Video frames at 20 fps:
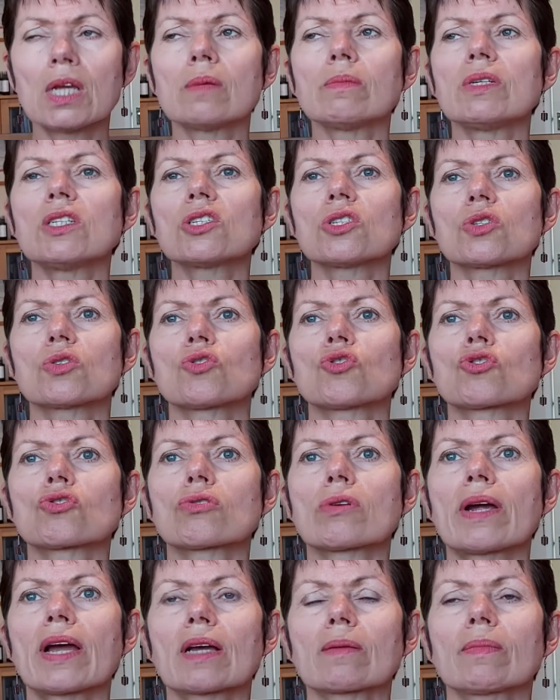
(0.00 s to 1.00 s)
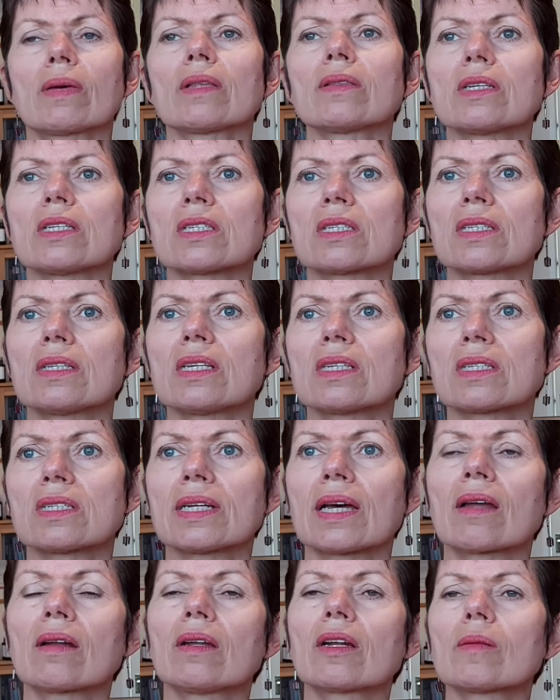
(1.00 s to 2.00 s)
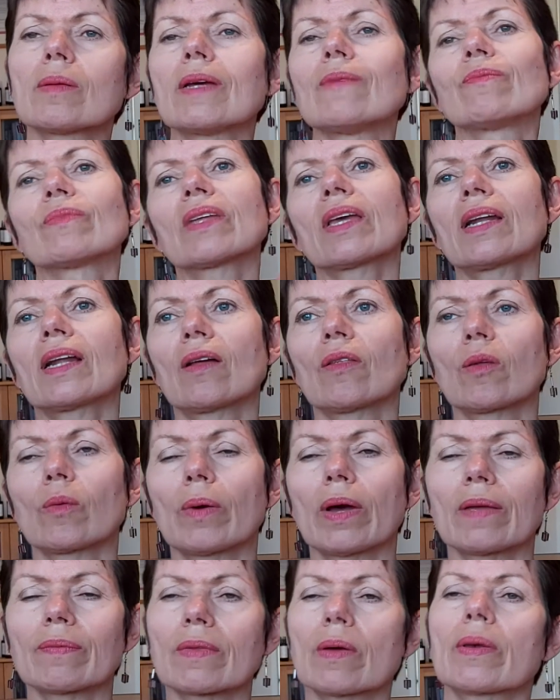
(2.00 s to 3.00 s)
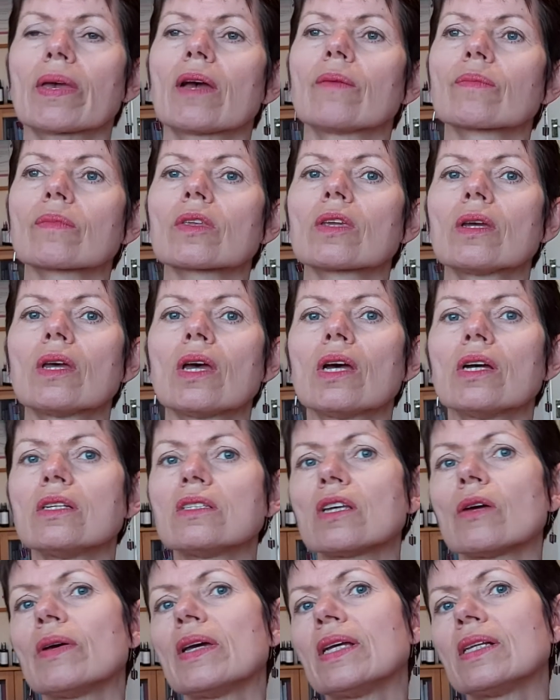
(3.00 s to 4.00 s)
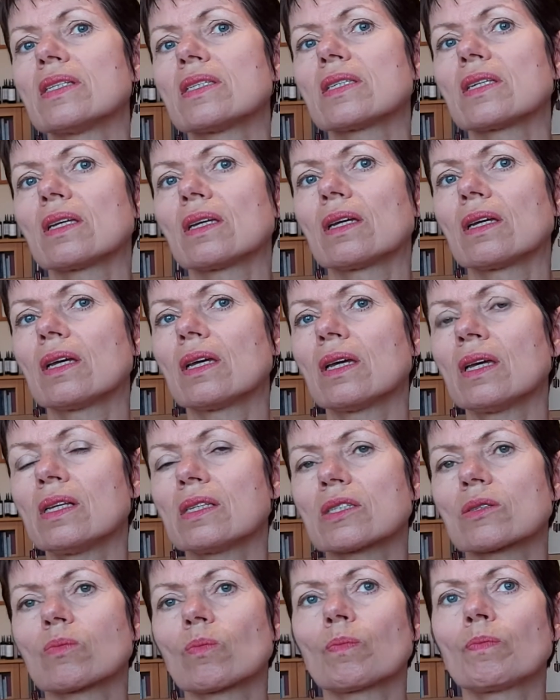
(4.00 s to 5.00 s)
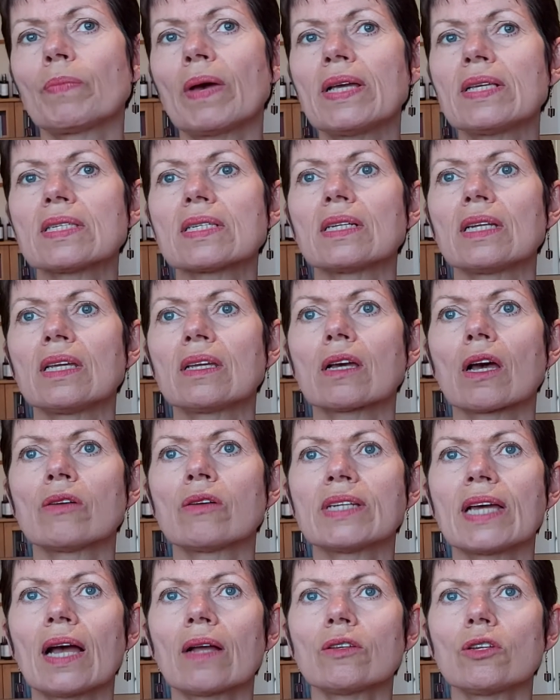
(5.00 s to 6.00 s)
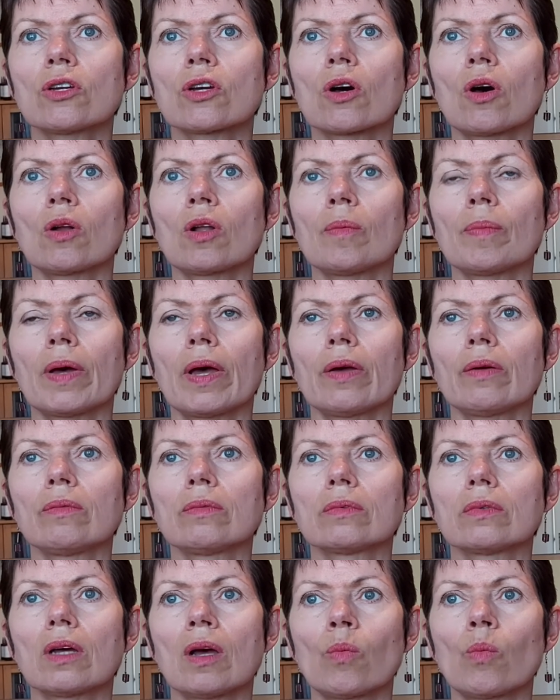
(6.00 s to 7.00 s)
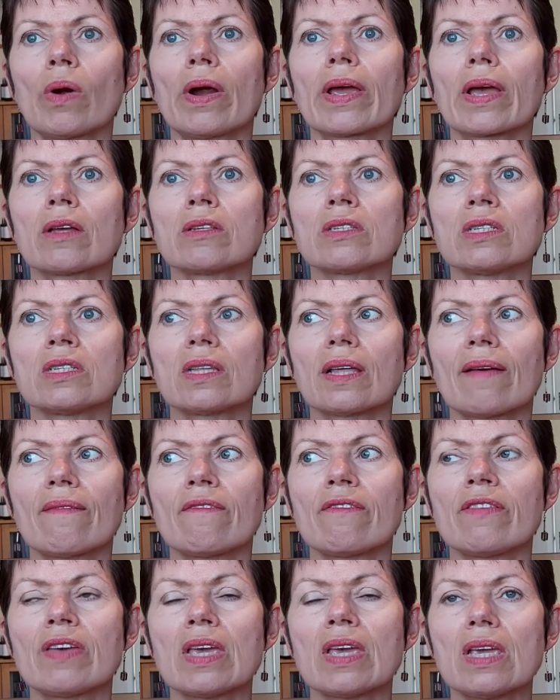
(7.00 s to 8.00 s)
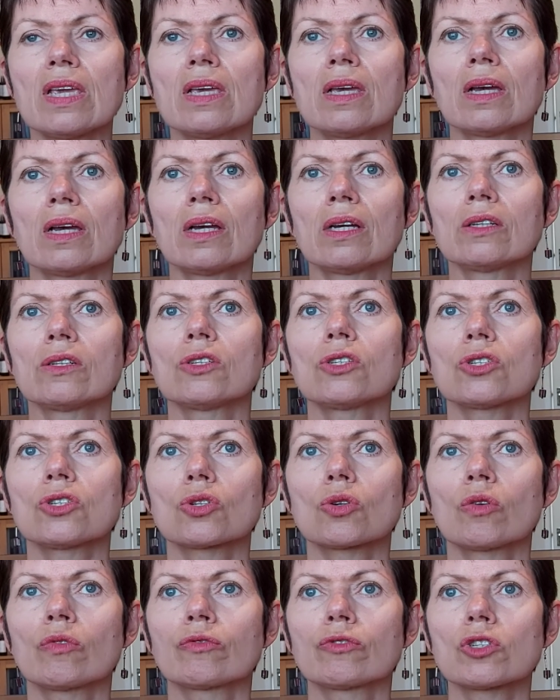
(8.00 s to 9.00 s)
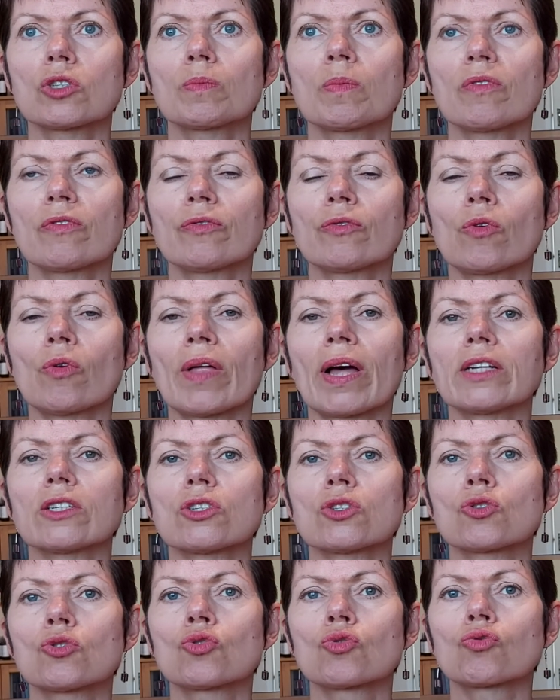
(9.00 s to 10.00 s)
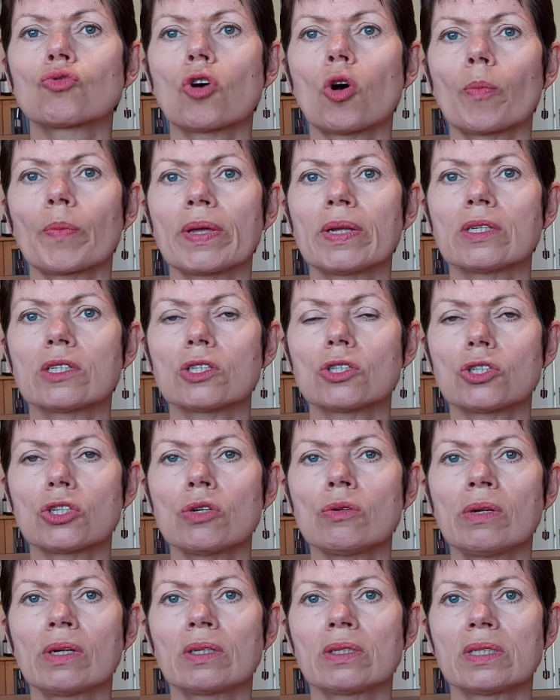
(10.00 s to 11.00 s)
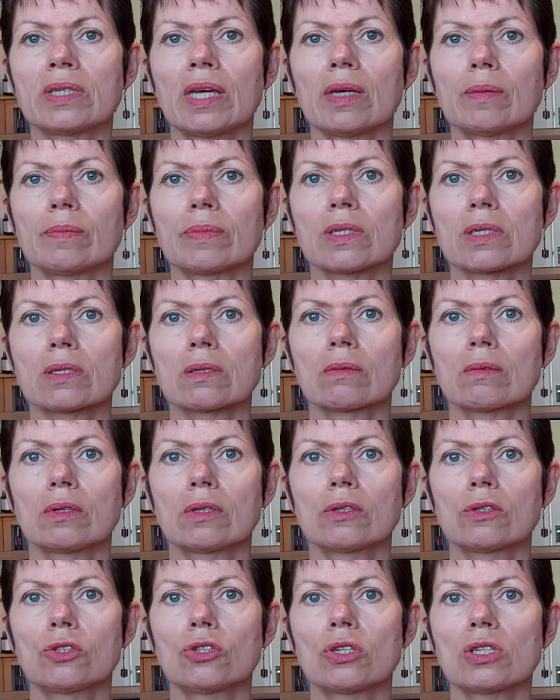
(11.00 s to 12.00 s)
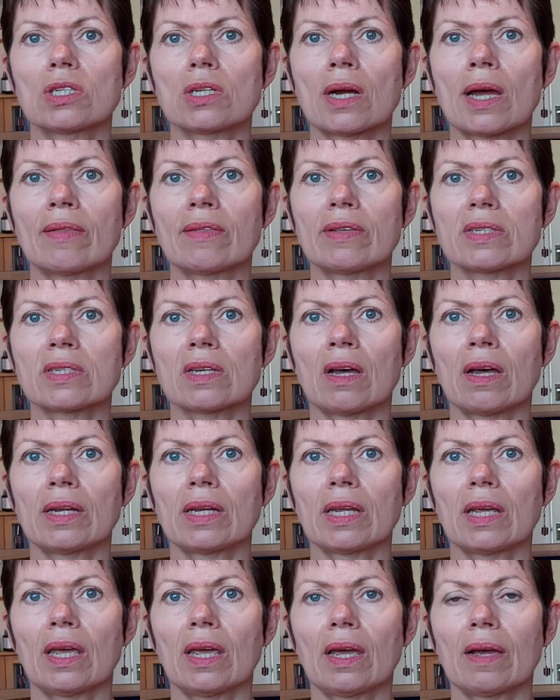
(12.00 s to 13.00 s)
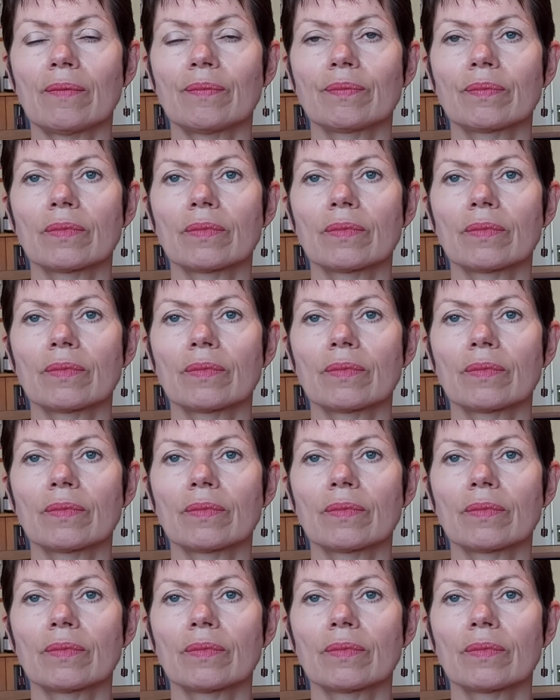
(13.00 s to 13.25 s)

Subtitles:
You just drag this down a little bit. Get out of the way. There we go. So it's basically go down your collarbone, and where it goes into that V, just before that, just drop into two little dips, just either side here.